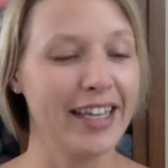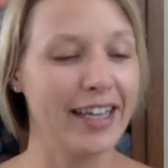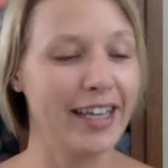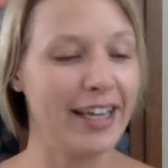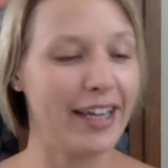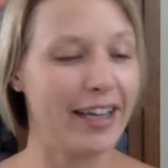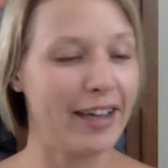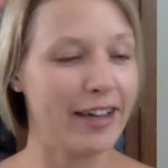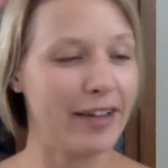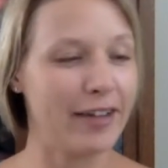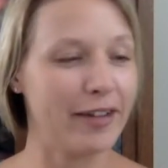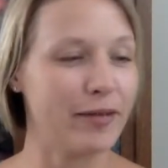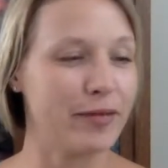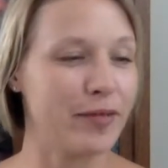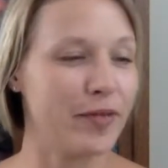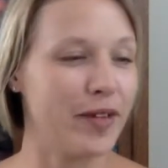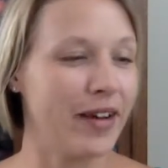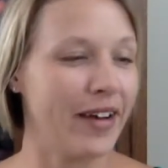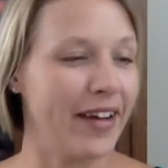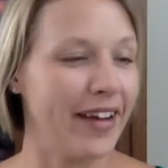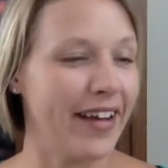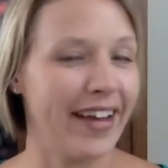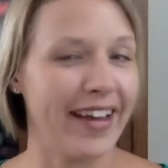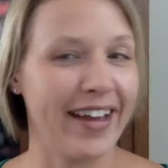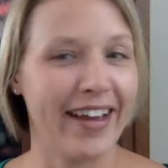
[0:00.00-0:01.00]

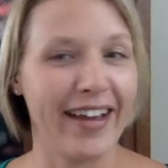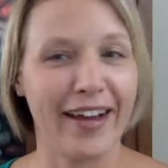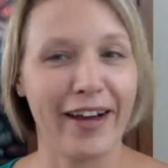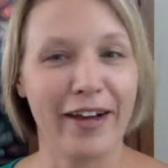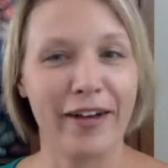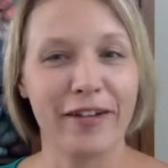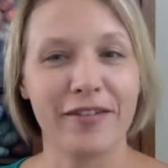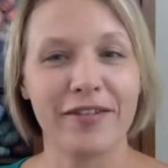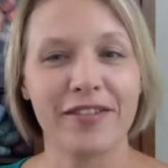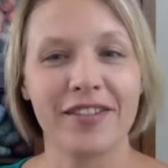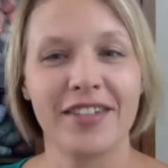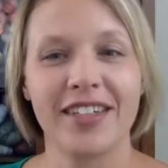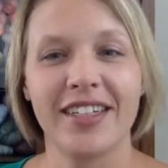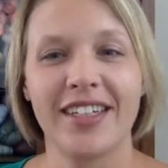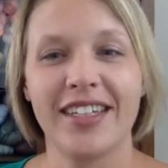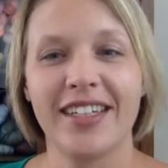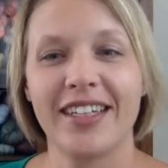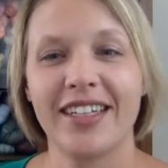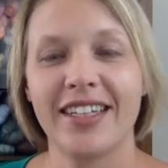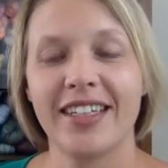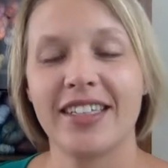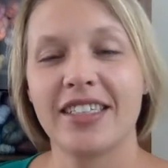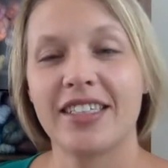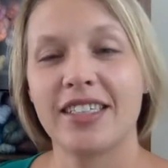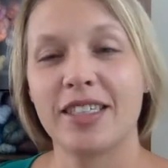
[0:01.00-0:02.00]
I have
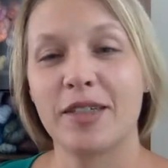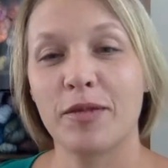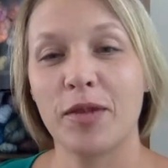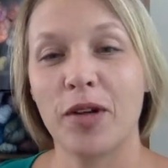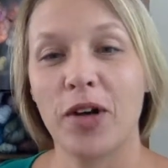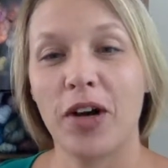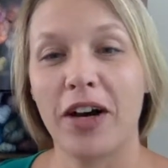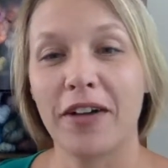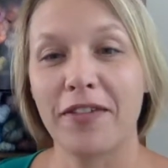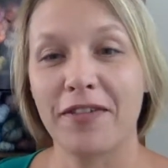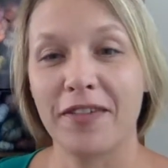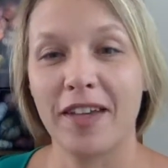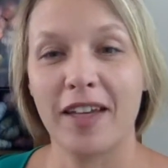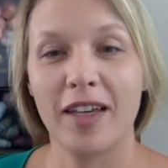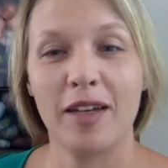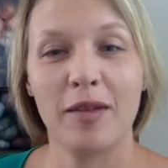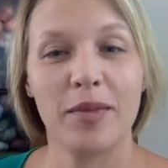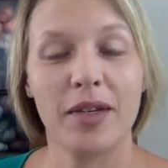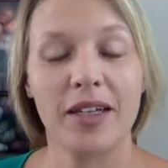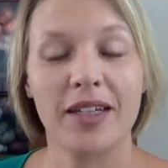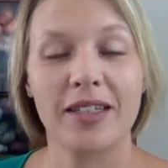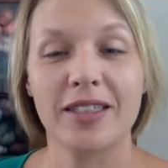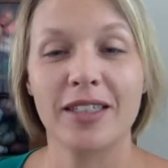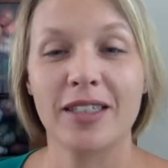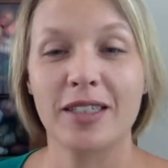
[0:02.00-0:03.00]
some coffee
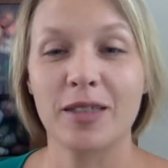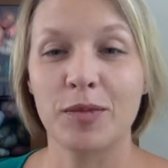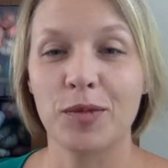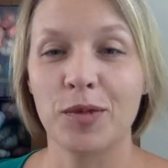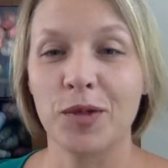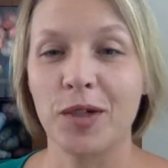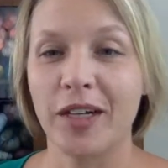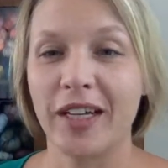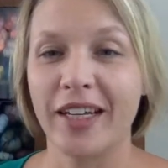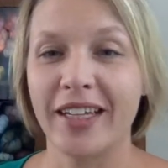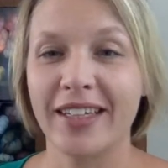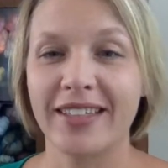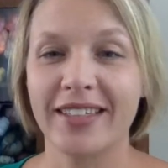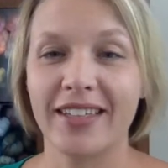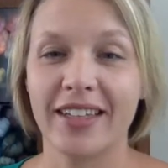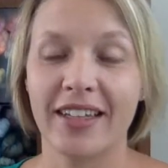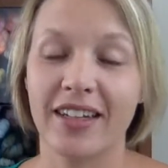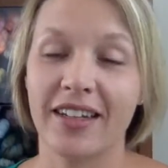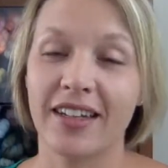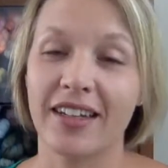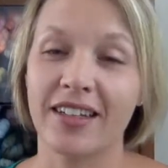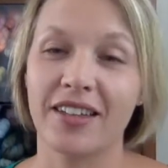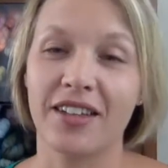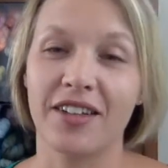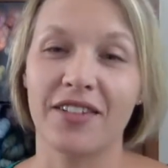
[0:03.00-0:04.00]
because it's morning, and
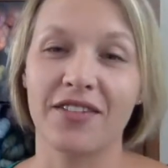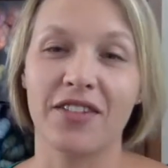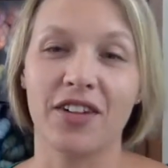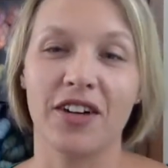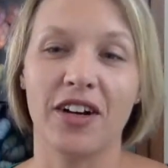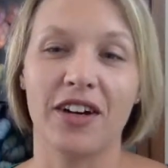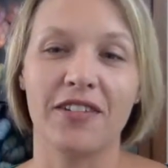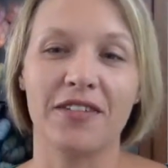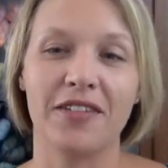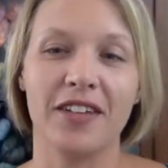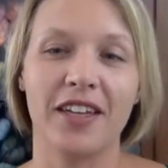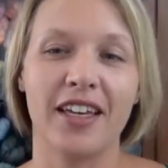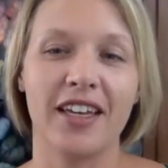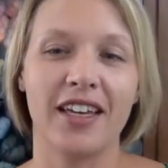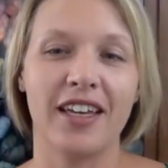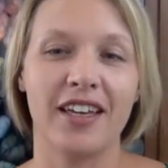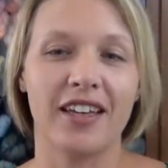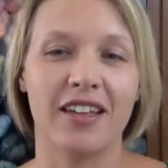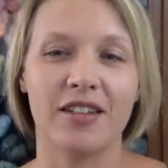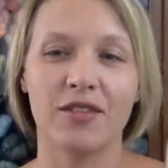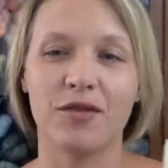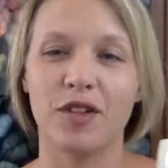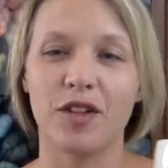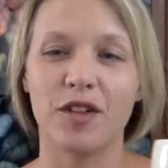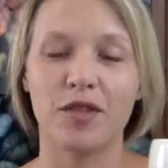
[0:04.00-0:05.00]
I love coffee,
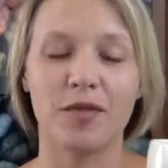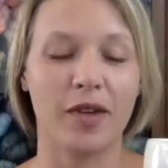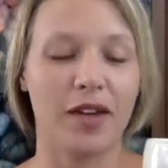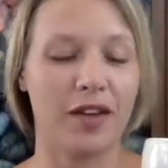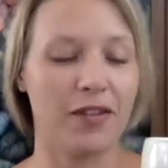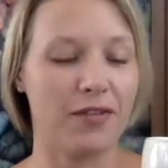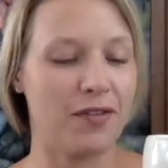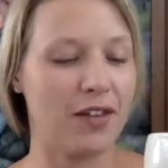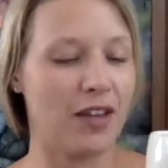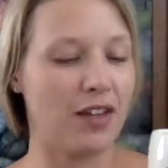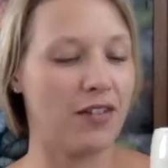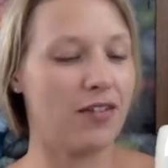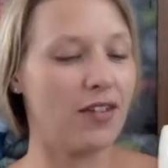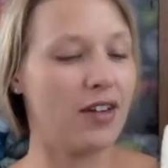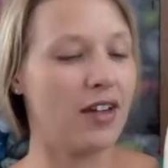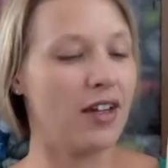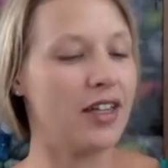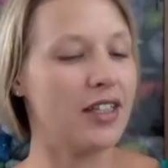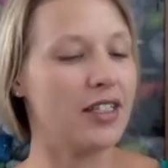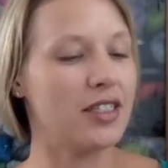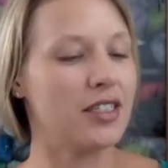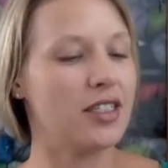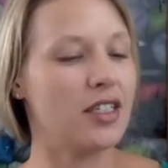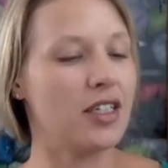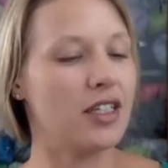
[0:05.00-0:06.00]
and one of my
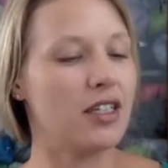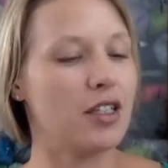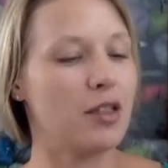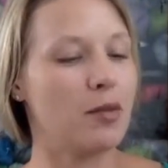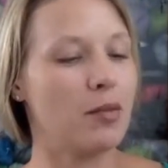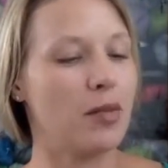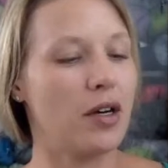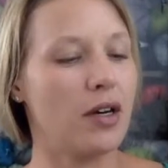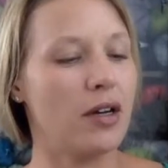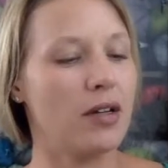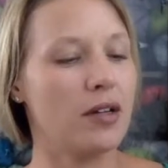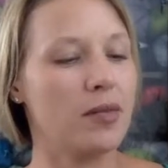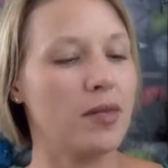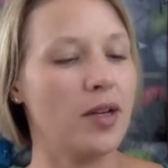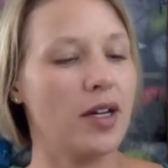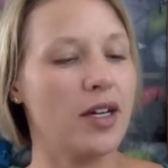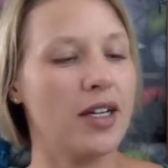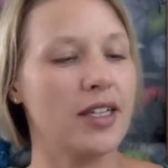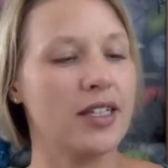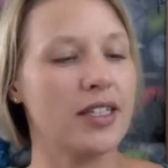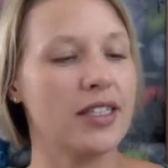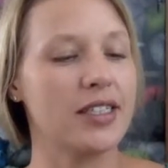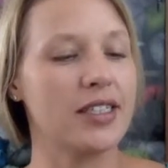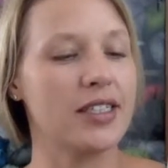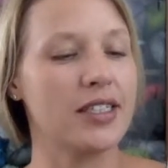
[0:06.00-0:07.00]
favorite Jenny the Potter
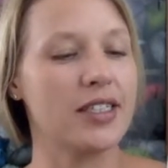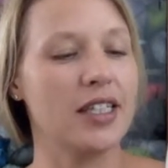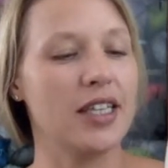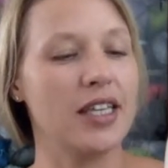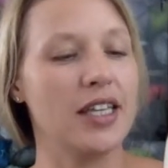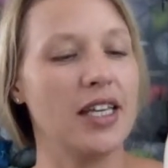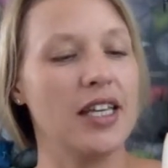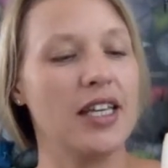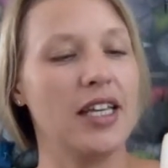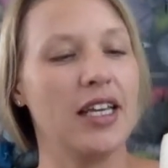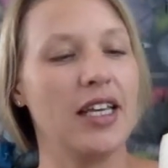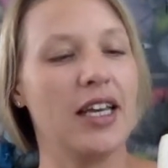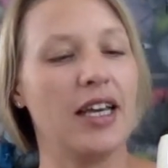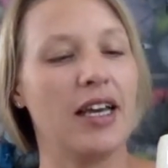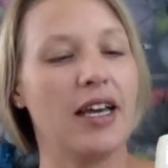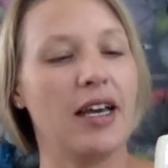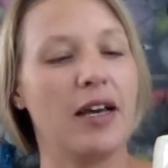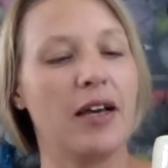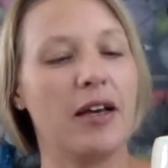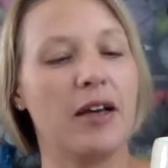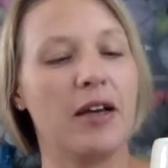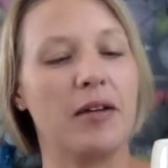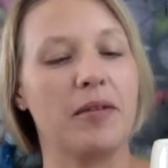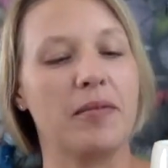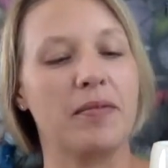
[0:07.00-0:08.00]
mugs.
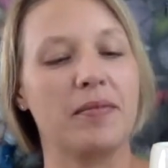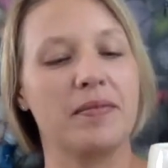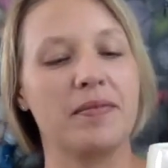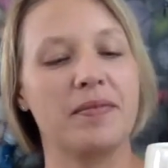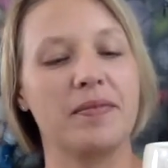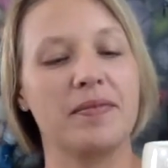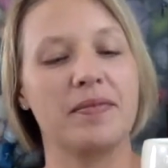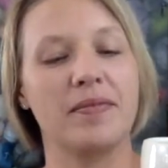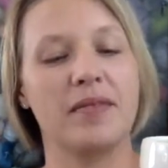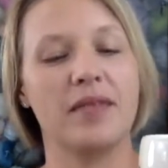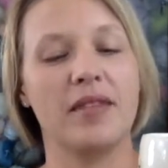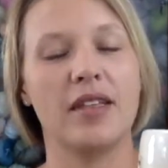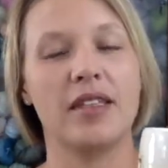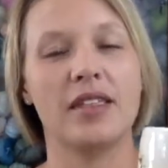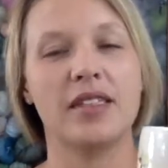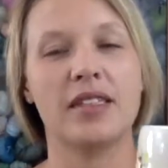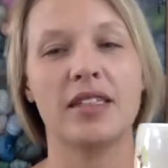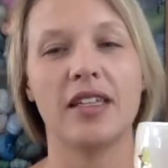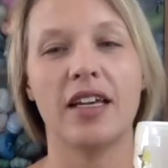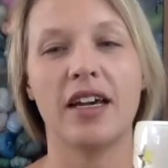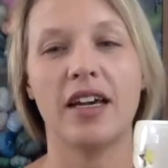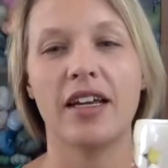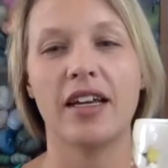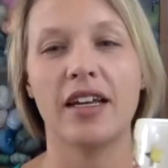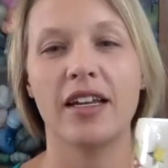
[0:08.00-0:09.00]
It's
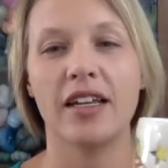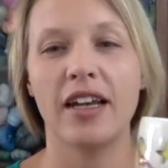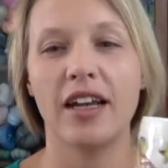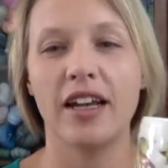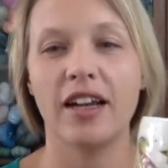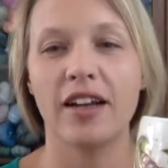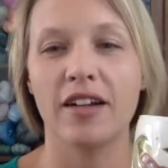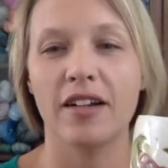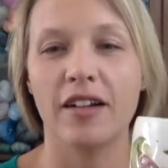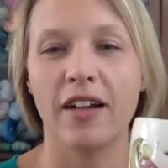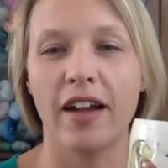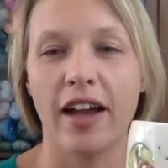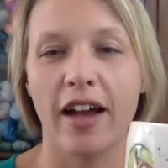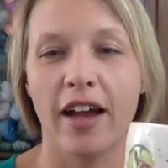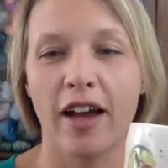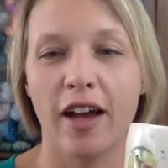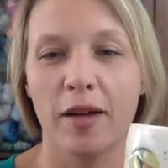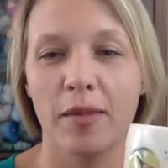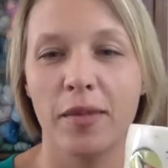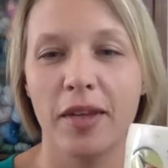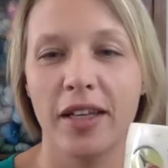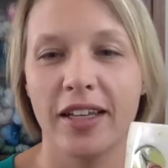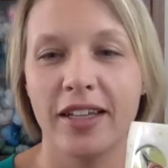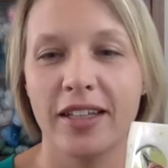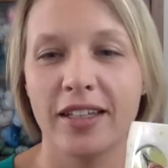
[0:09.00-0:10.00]
got a
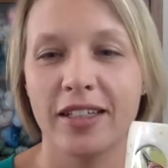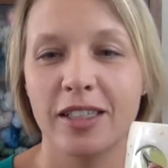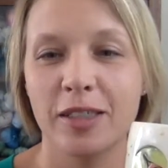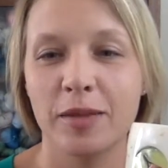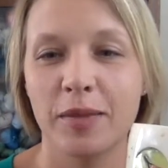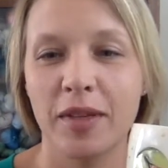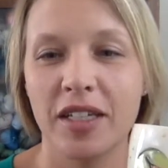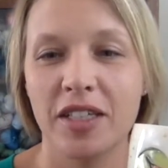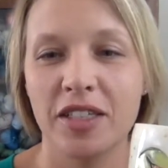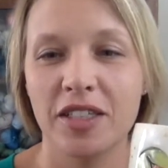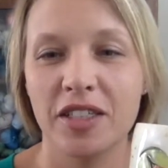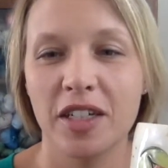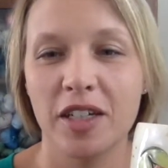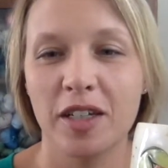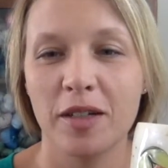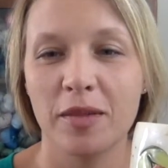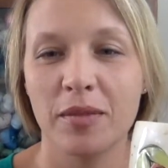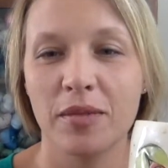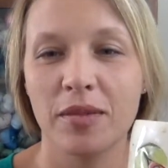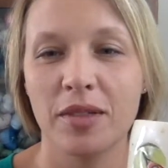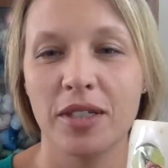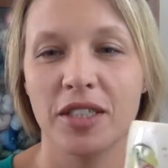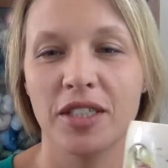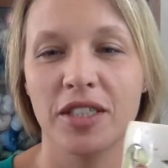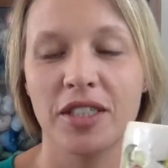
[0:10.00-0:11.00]
crab and a spaceship,
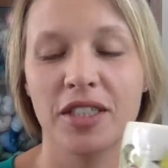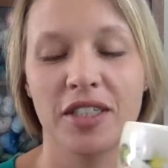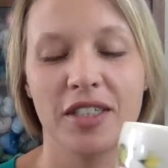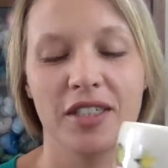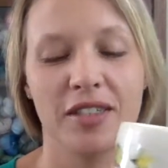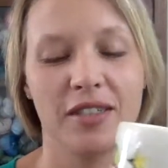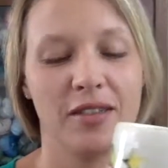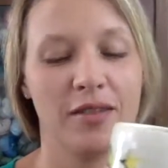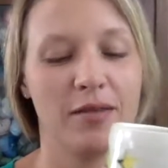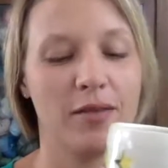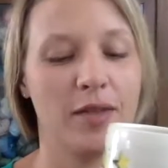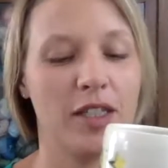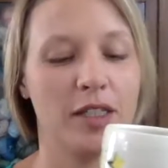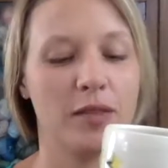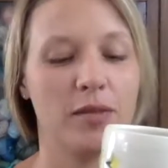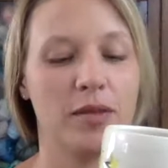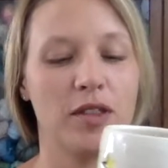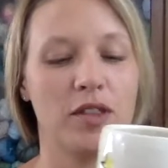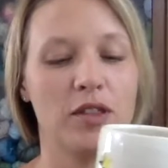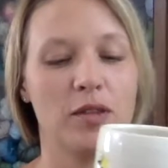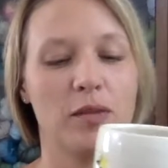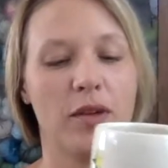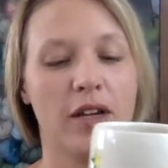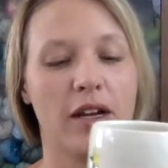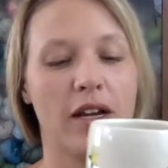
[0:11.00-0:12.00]
which makes me
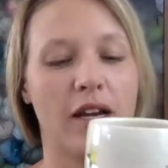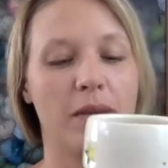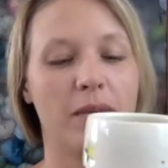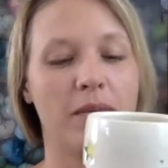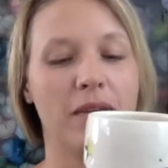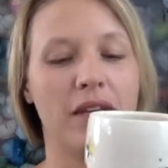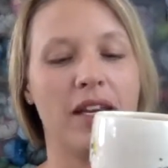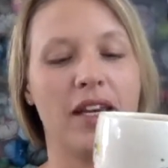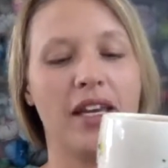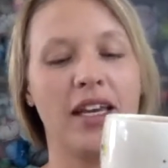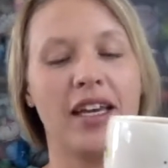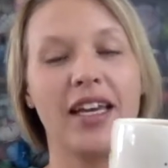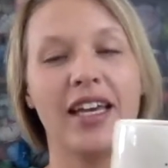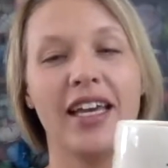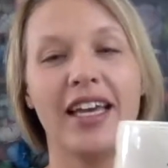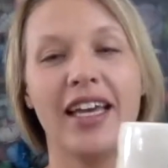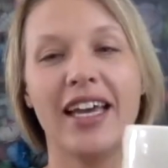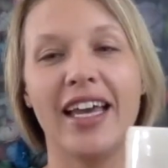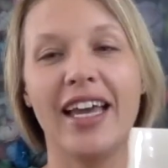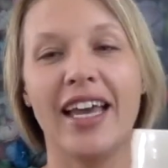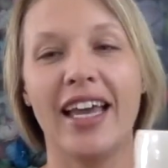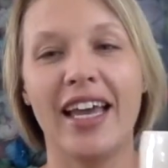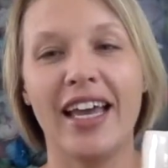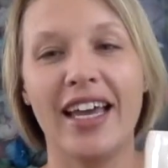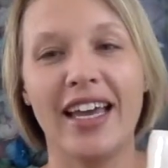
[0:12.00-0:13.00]
super happy,
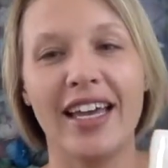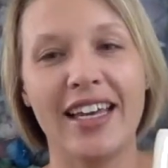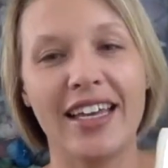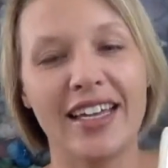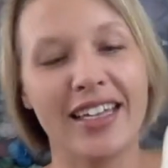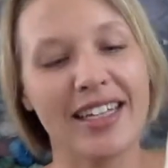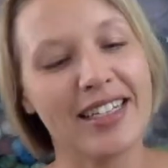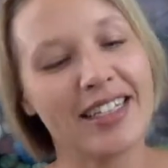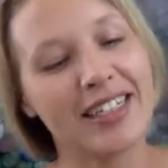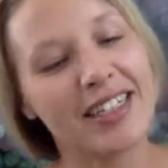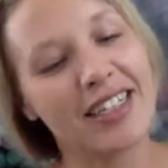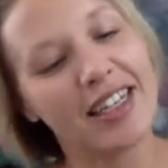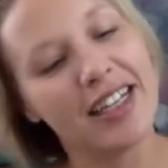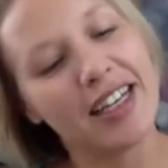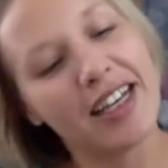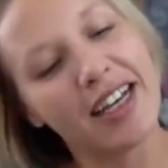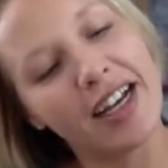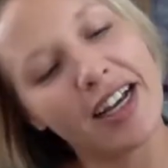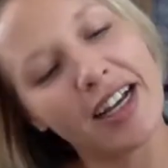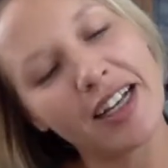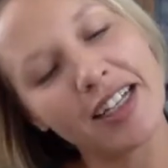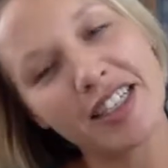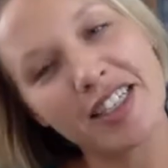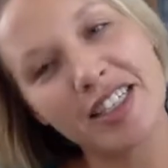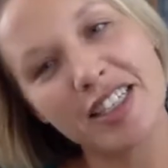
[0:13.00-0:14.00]
and
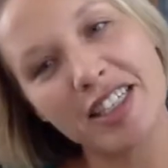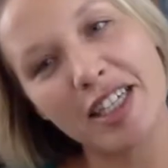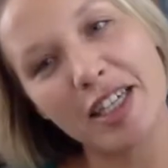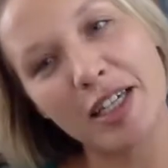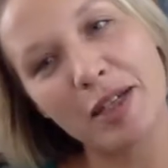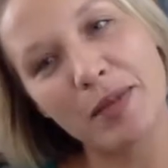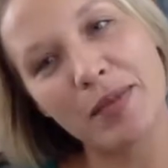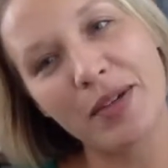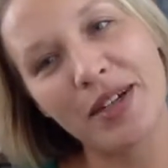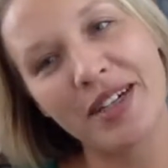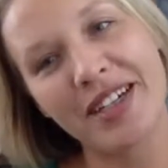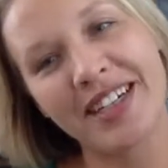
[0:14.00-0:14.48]
a sheep.